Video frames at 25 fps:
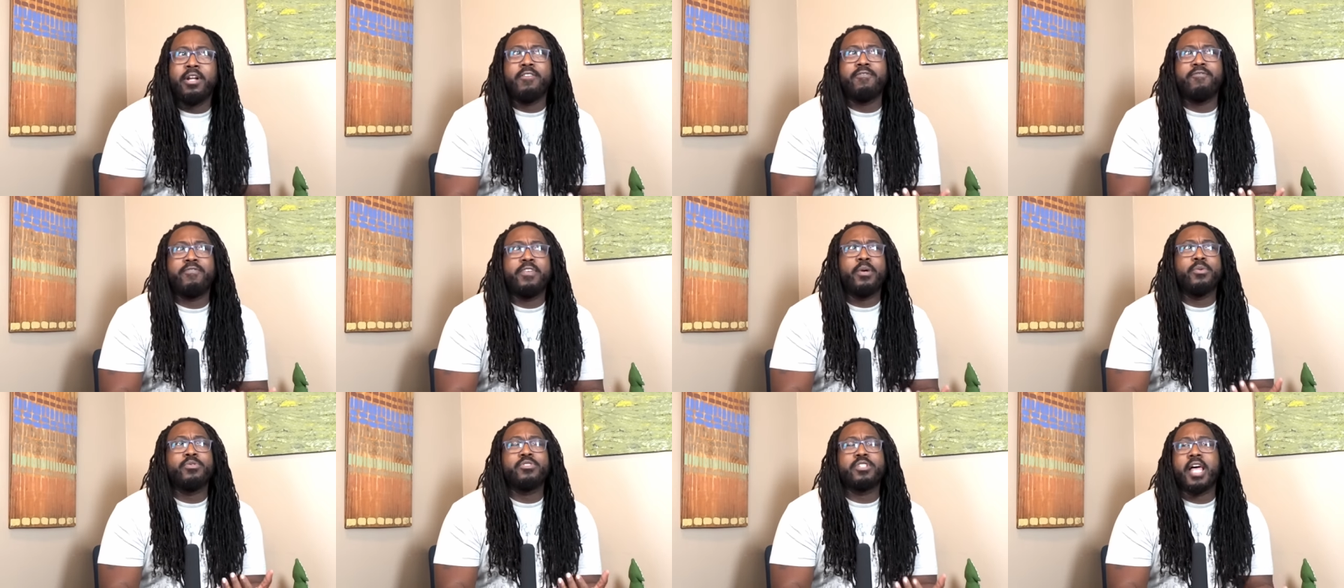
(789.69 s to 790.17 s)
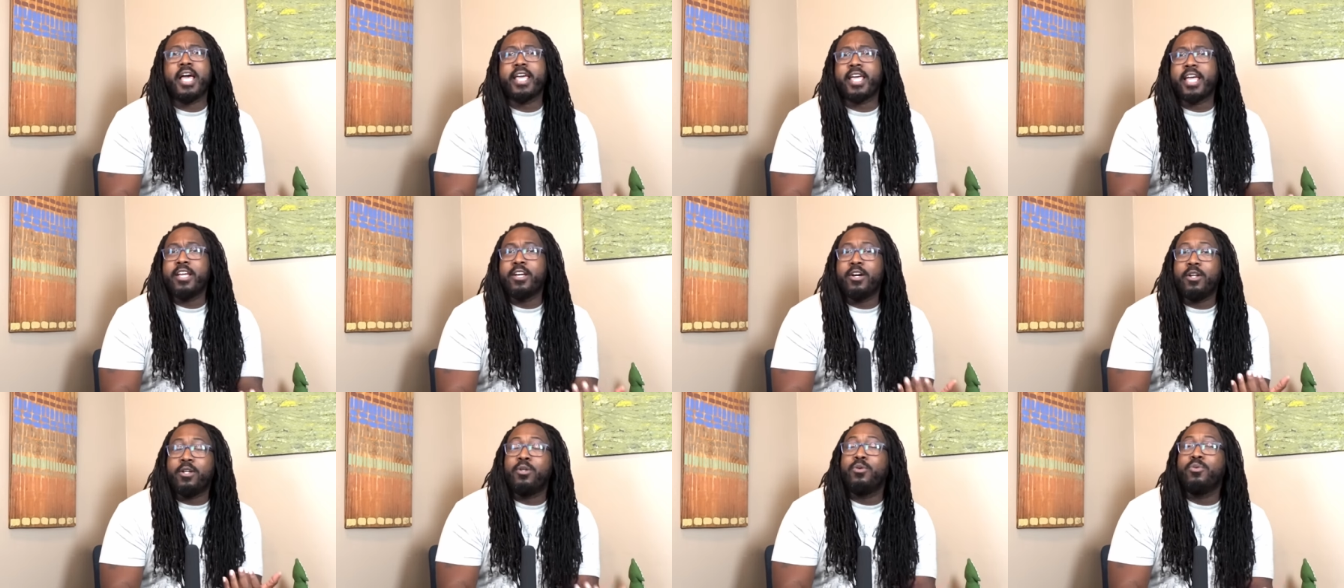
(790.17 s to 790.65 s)
it feels like
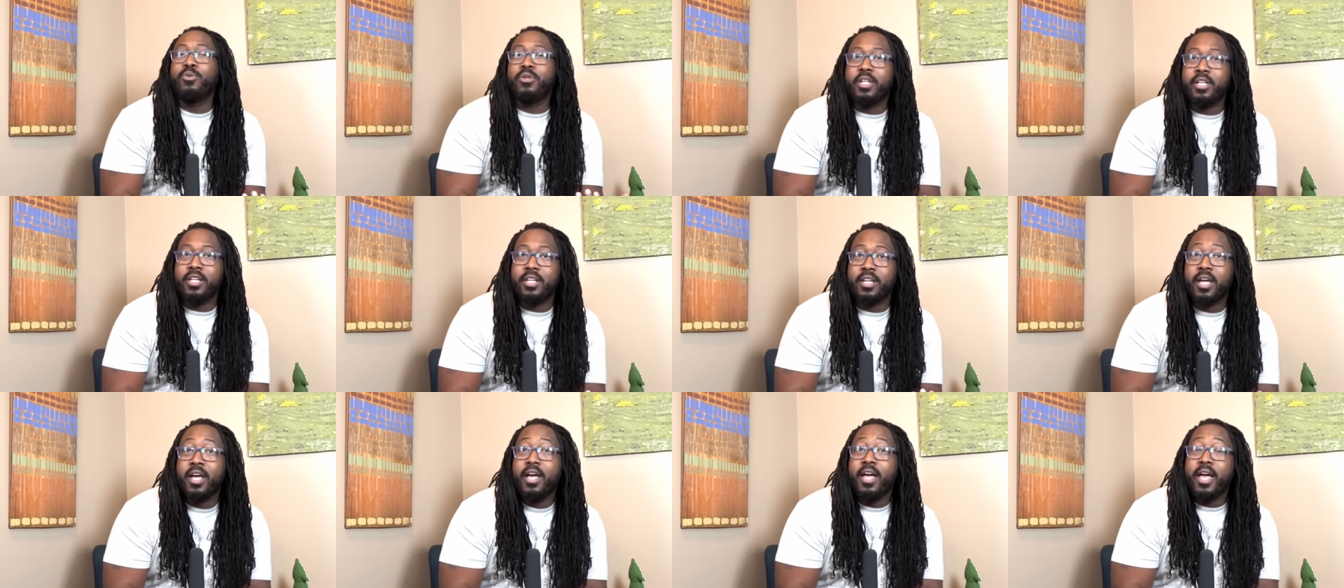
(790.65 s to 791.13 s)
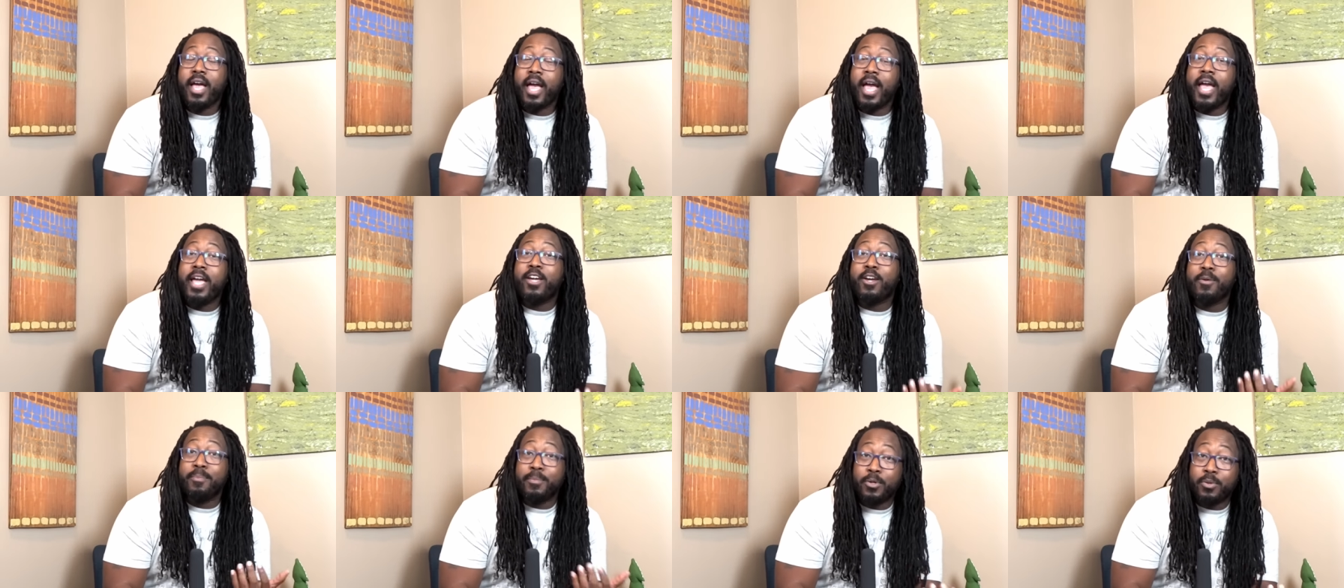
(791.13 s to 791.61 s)
including
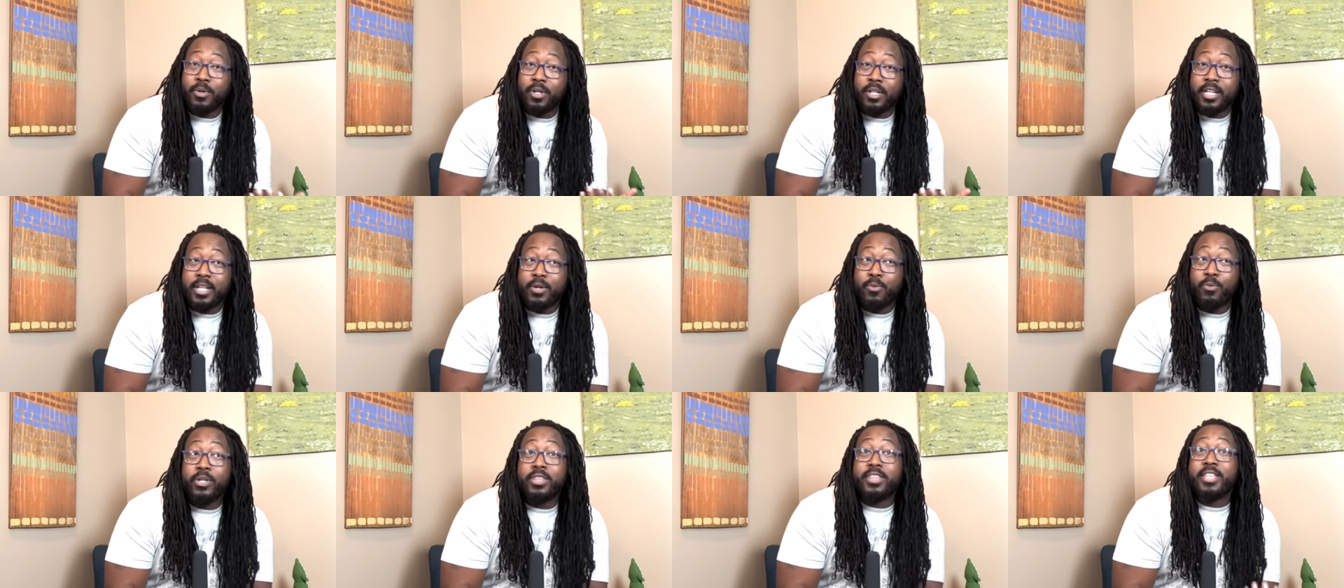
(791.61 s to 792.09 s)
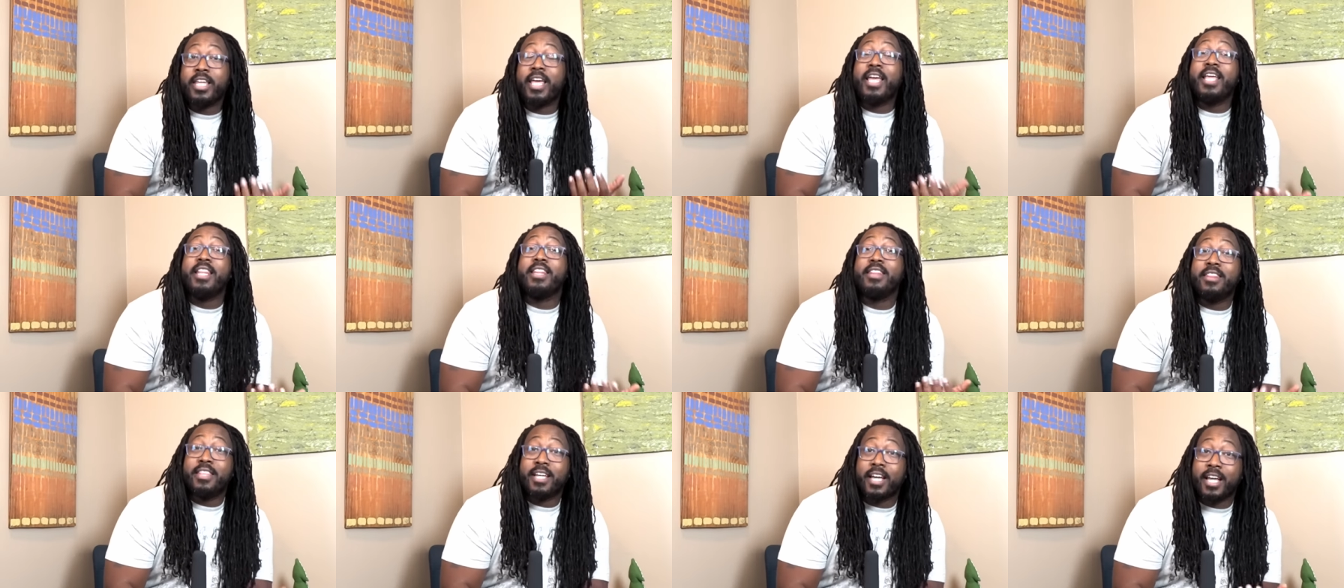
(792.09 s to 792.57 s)
a community
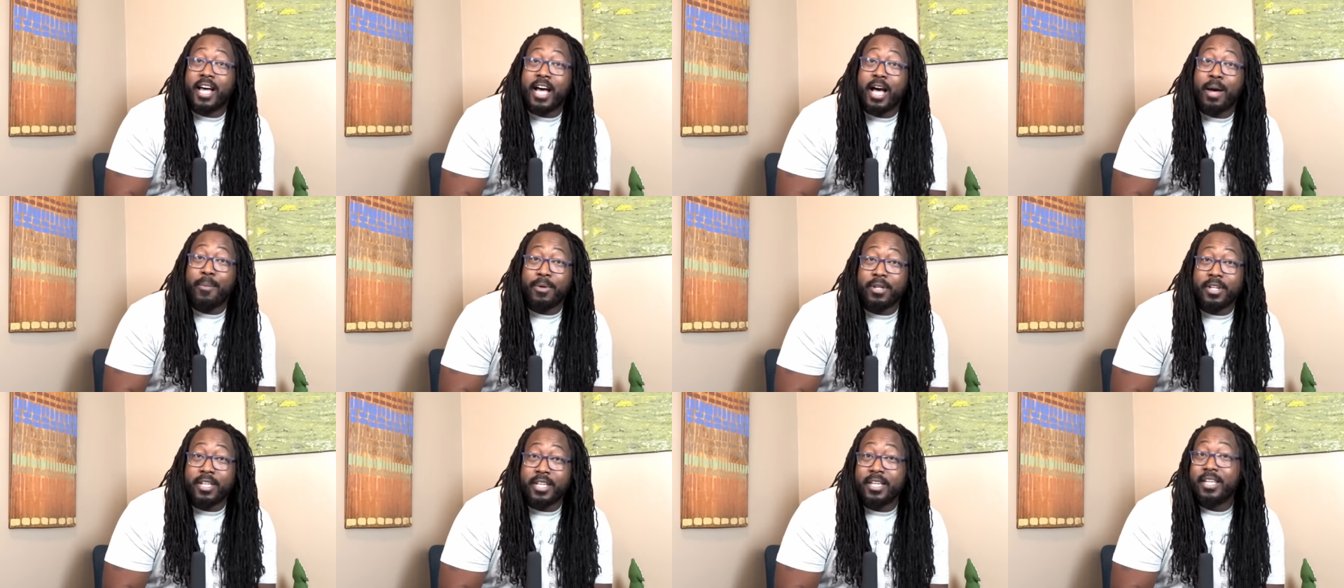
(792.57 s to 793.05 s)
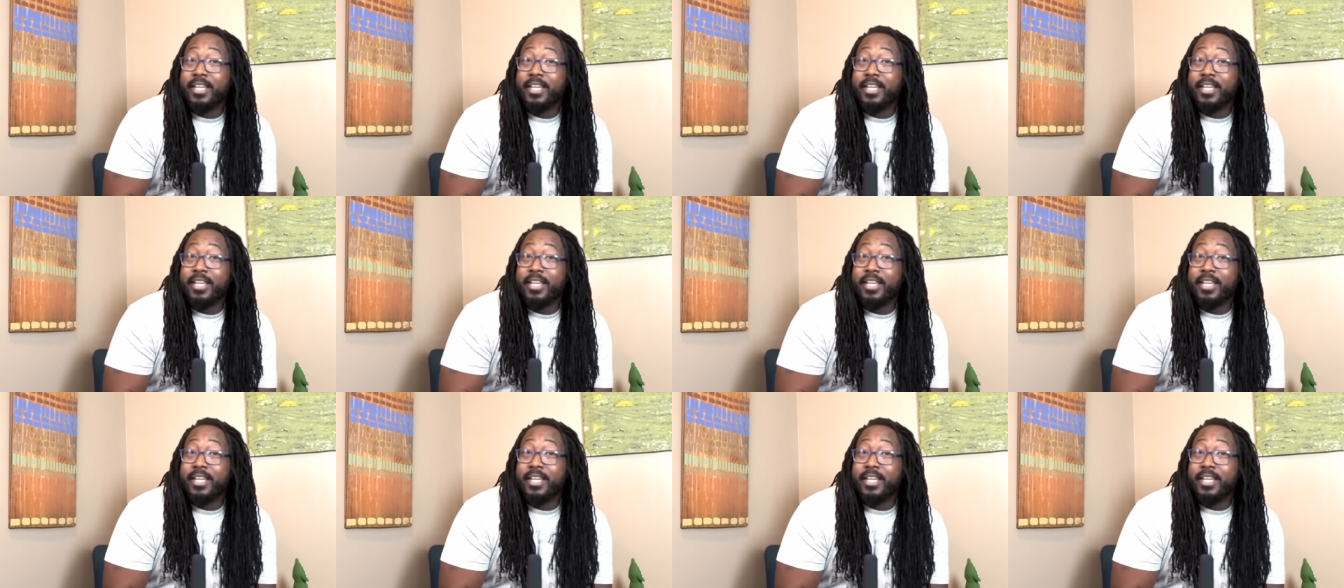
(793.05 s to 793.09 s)
within the comedy.